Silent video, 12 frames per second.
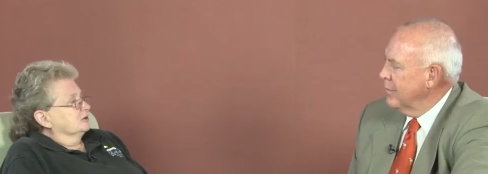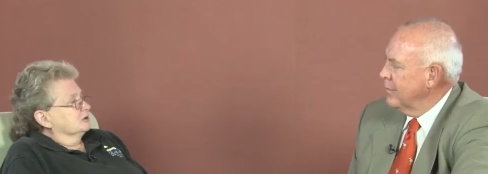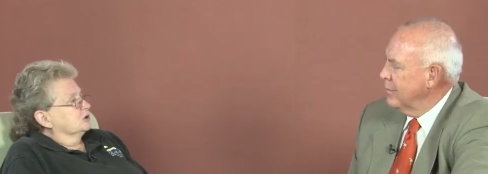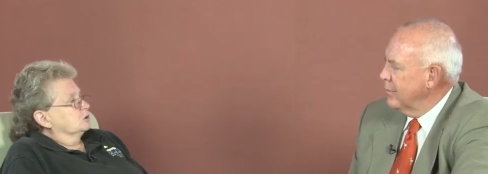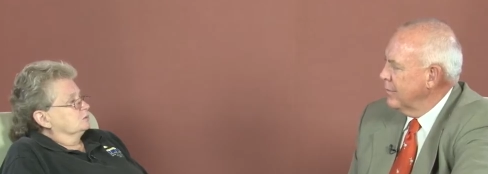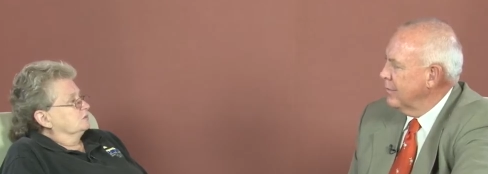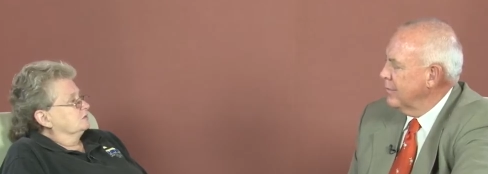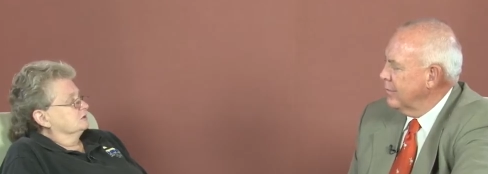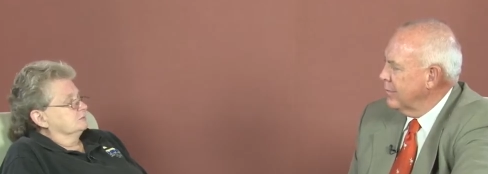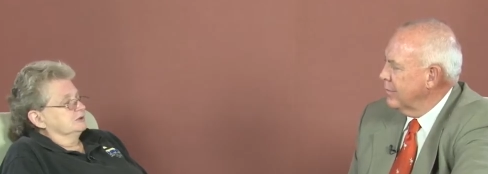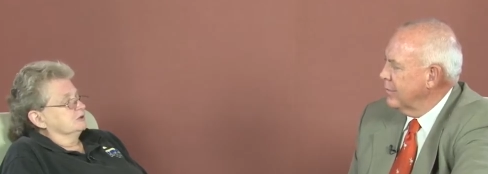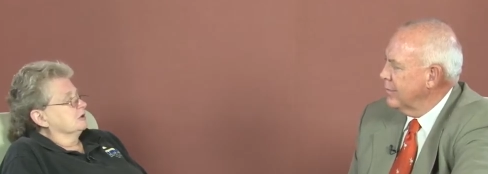Speaker 1: their own,
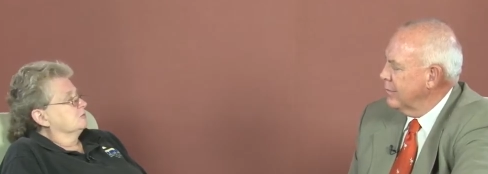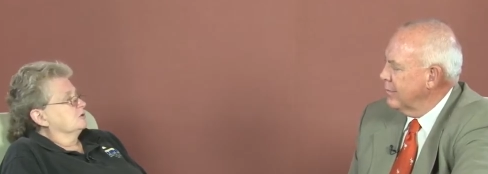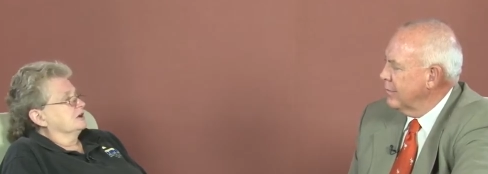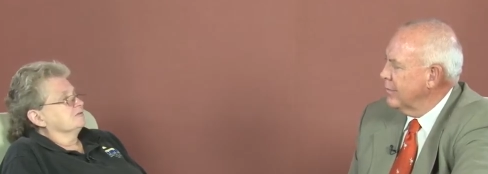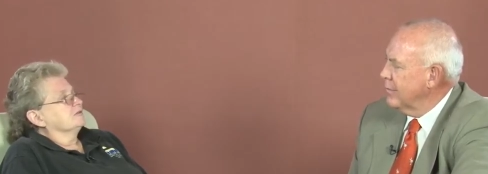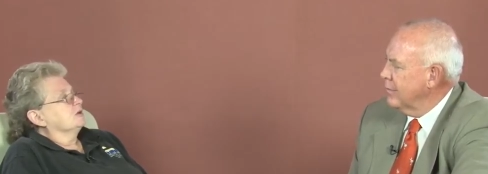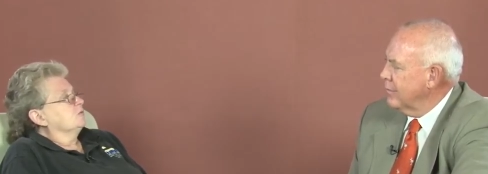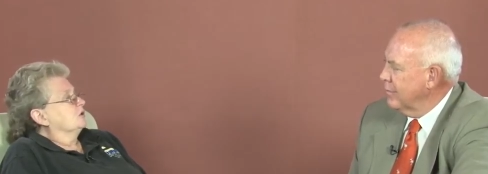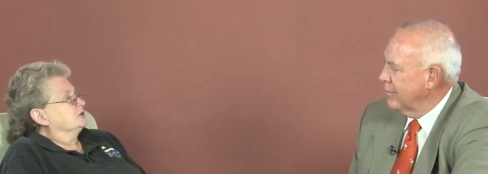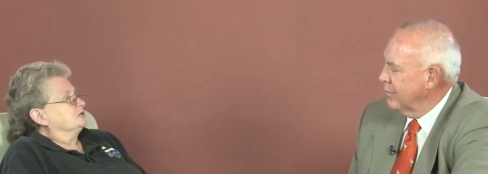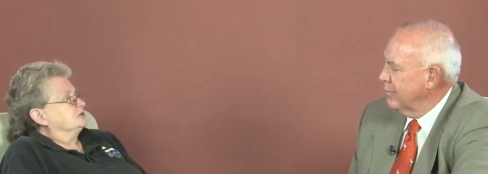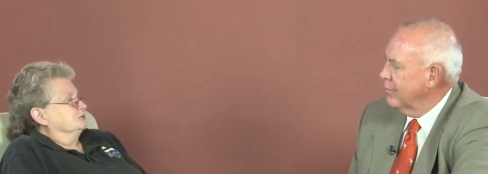put pull up whatever they
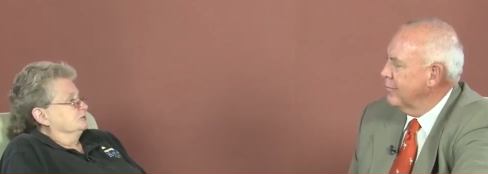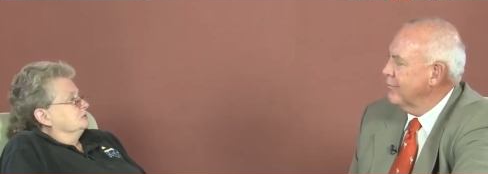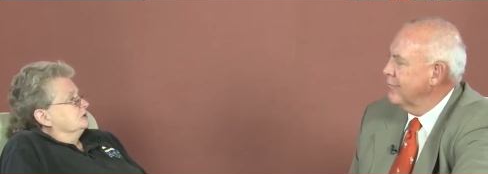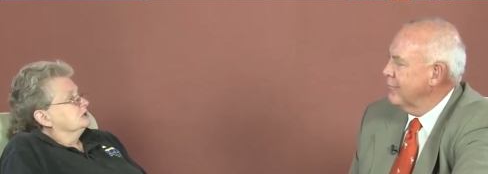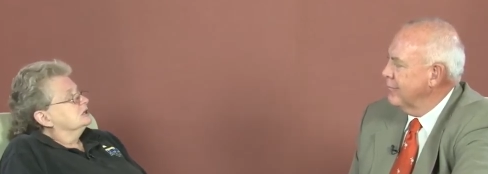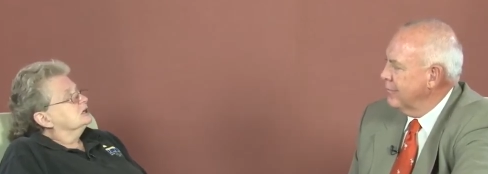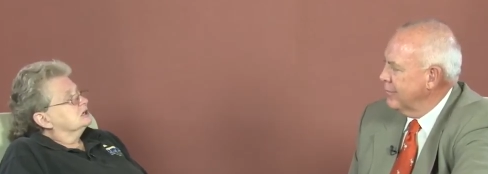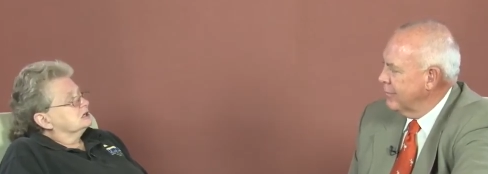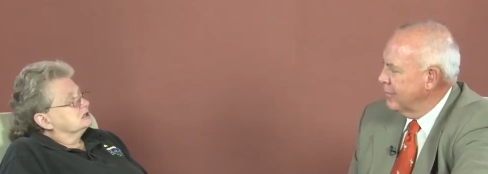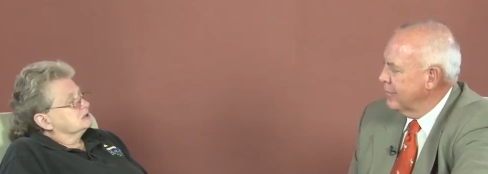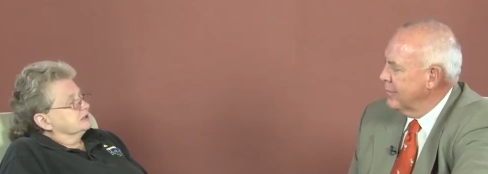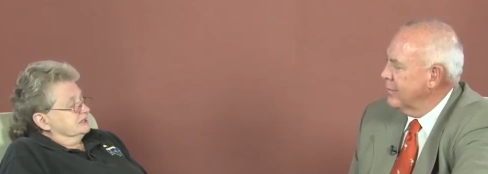want to
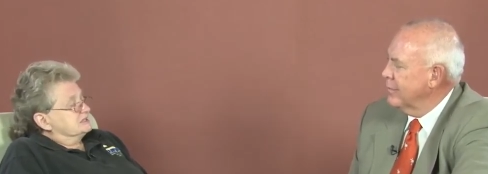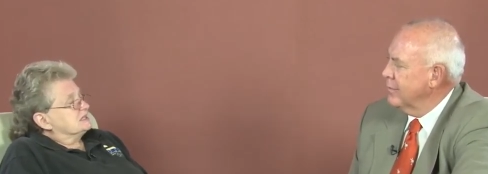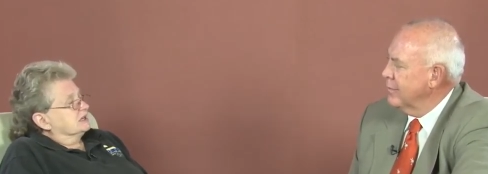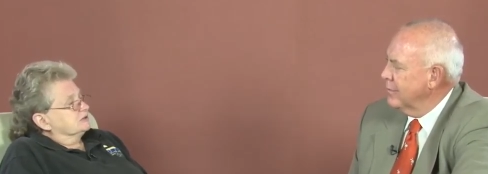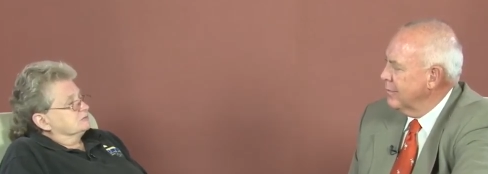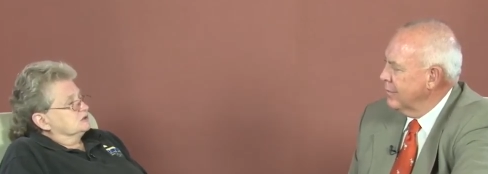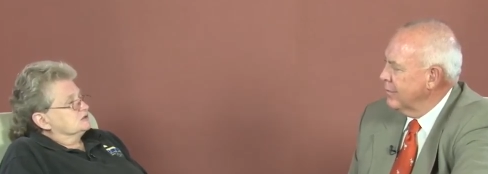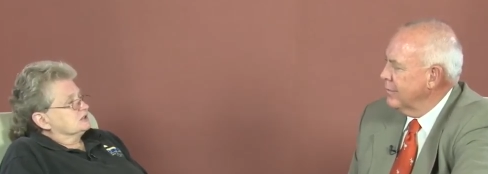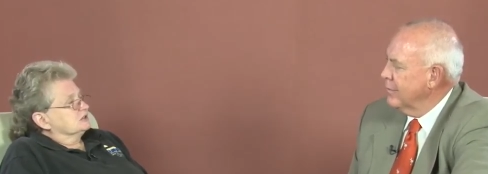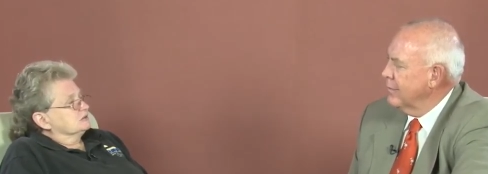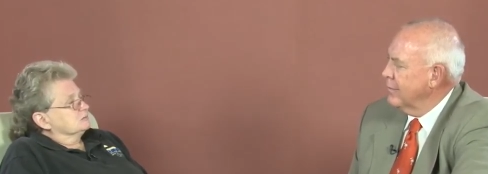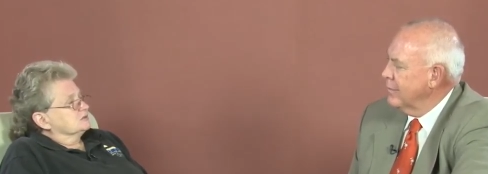uh, inside the
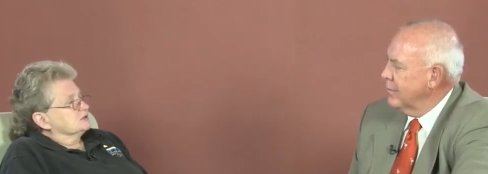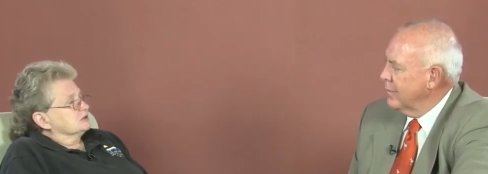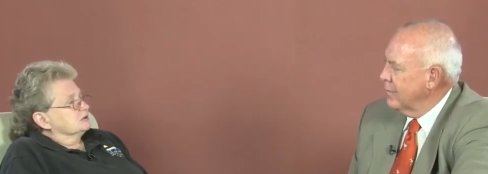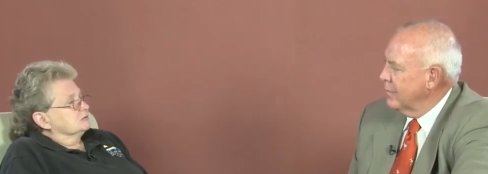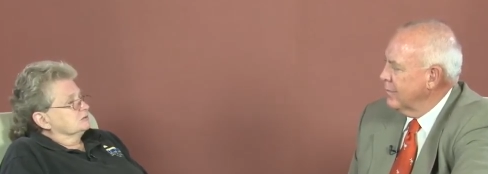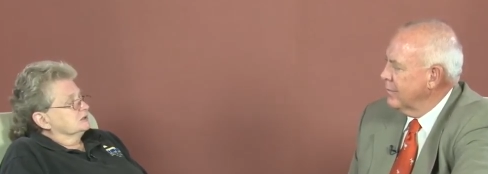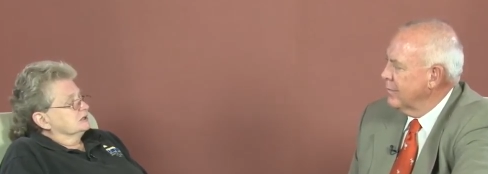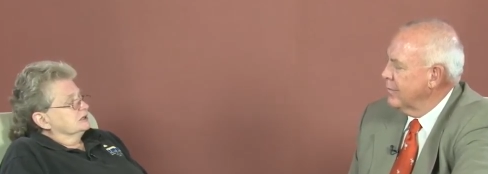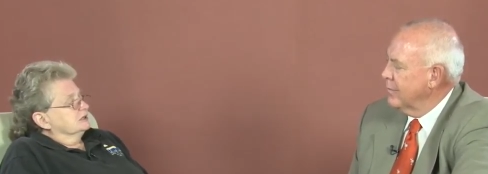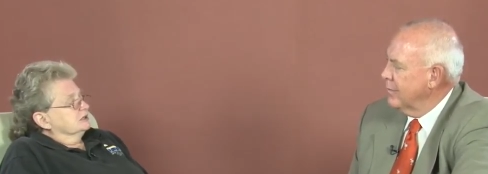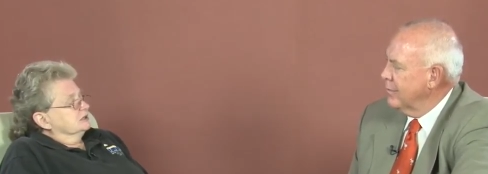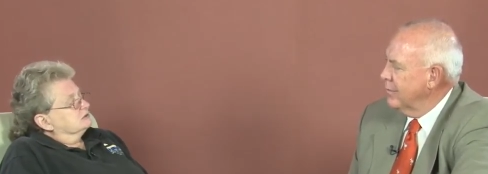museum. So mm -hmm.
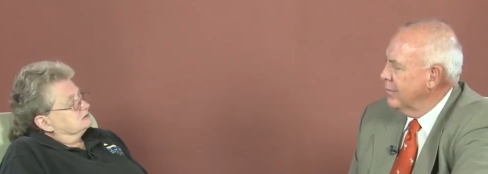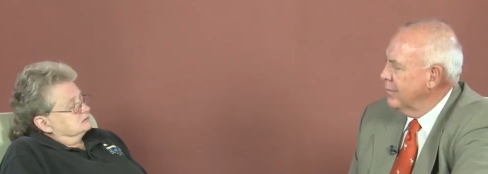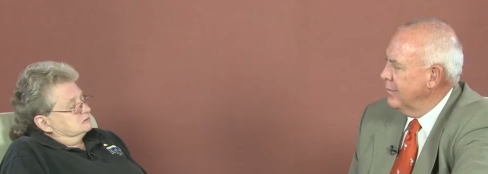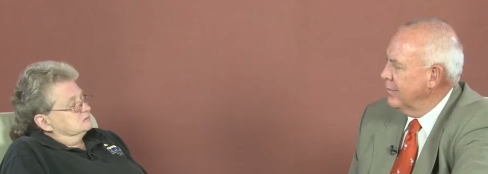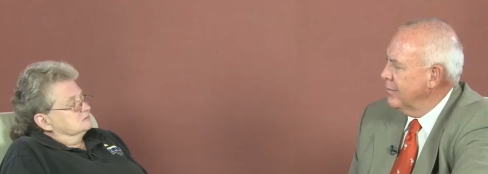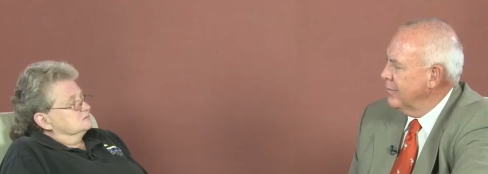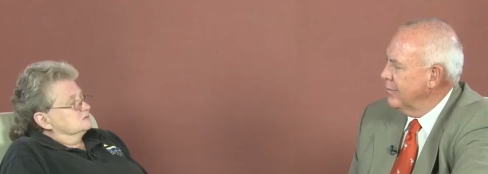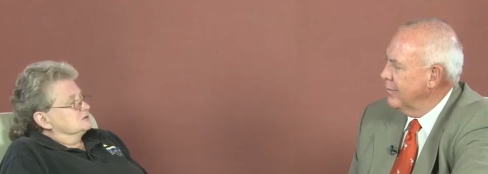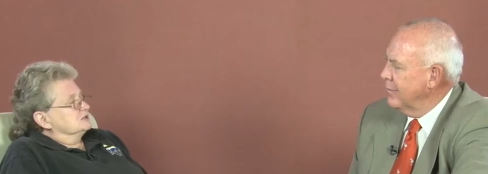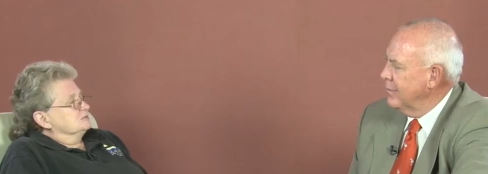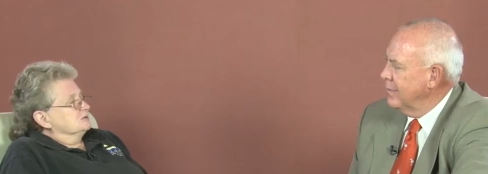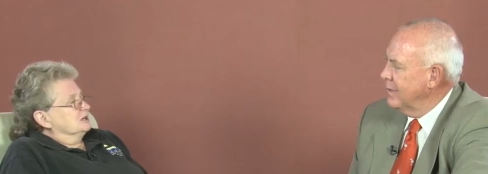we'll
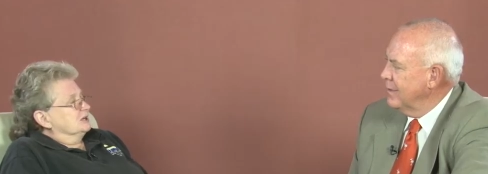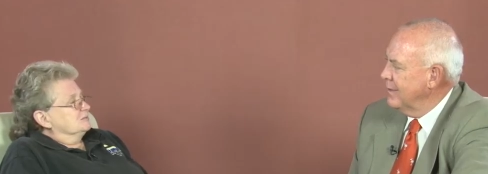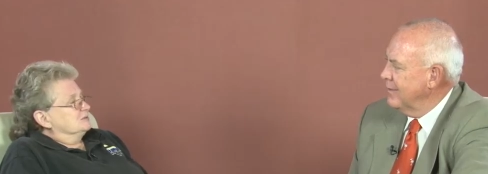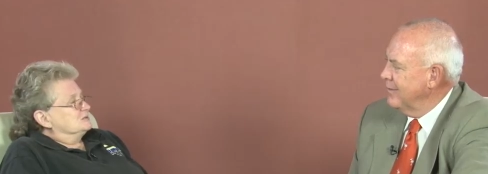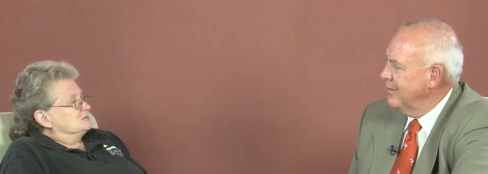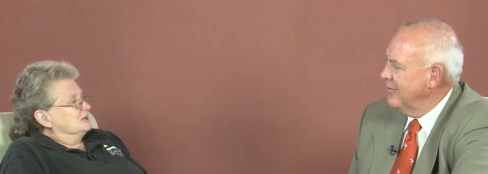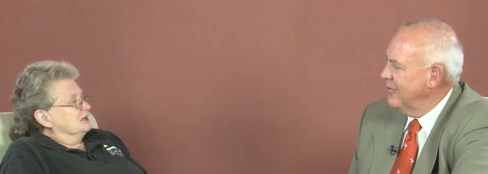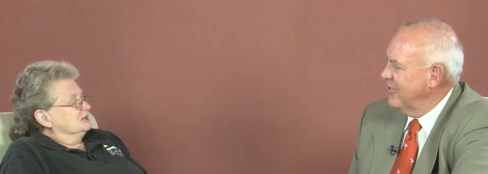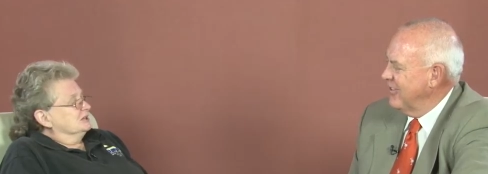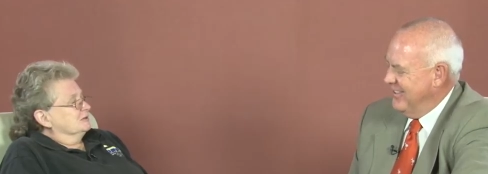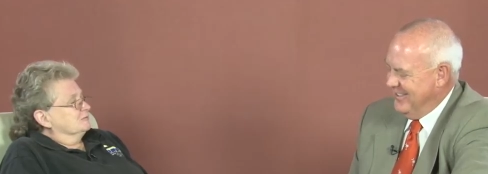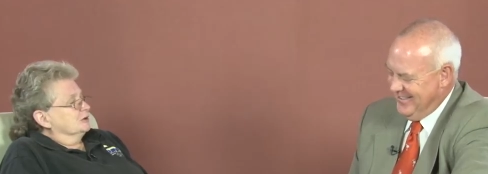see what happens with that.
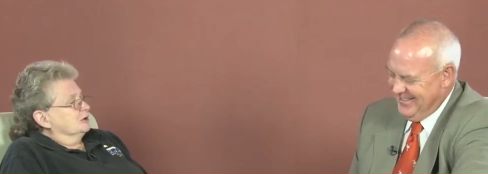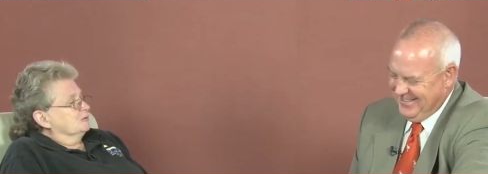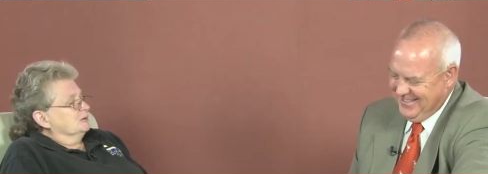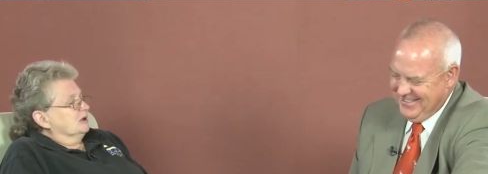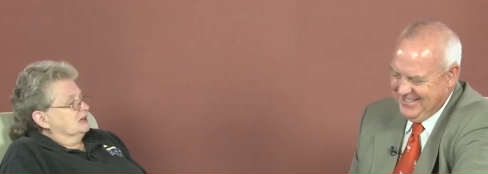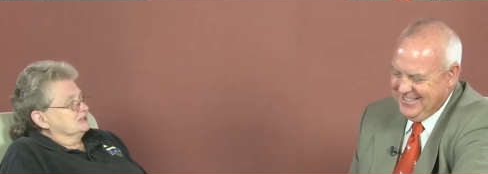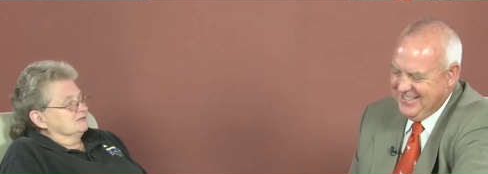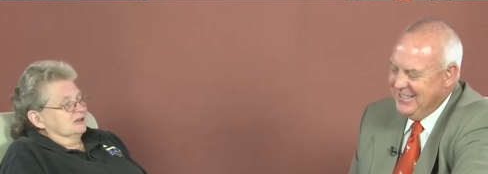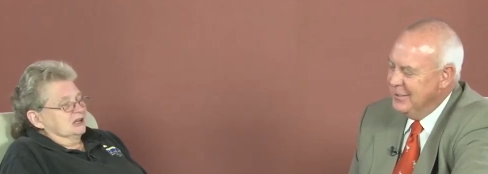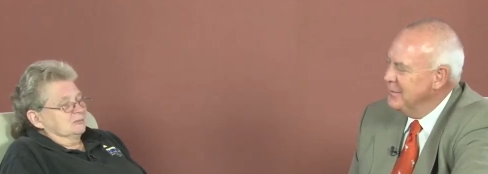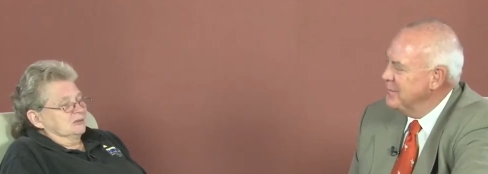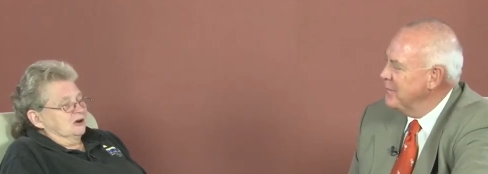You never know. We might
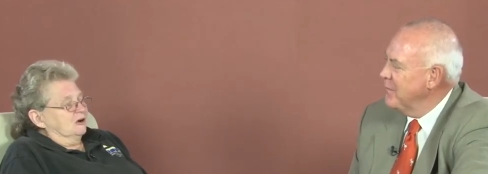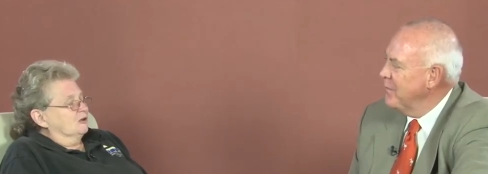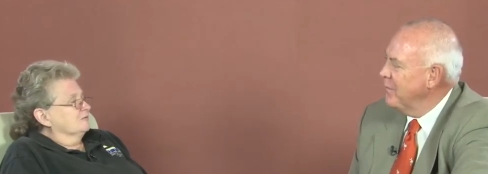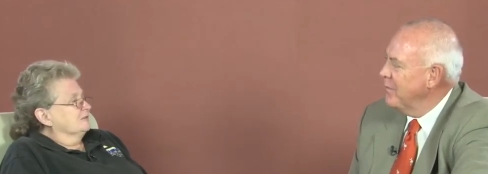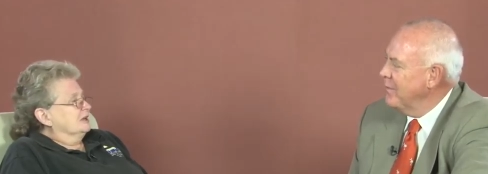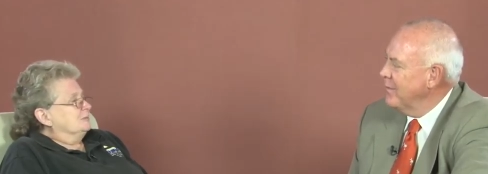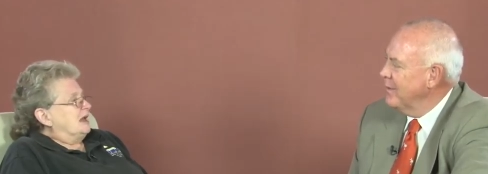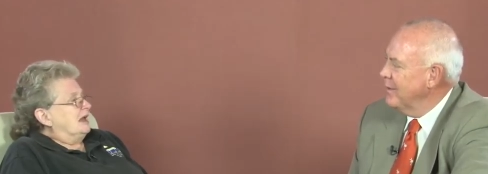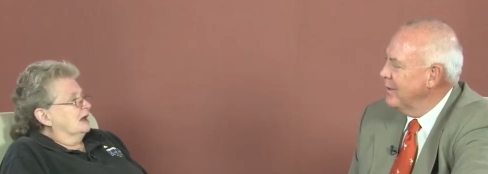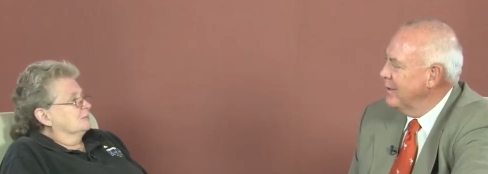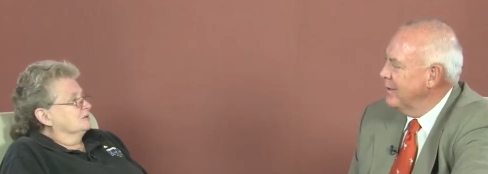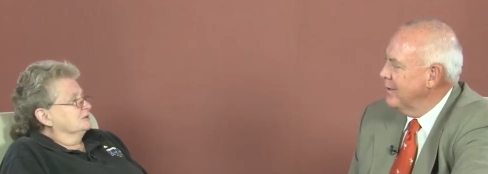develop a Hall of Fame app,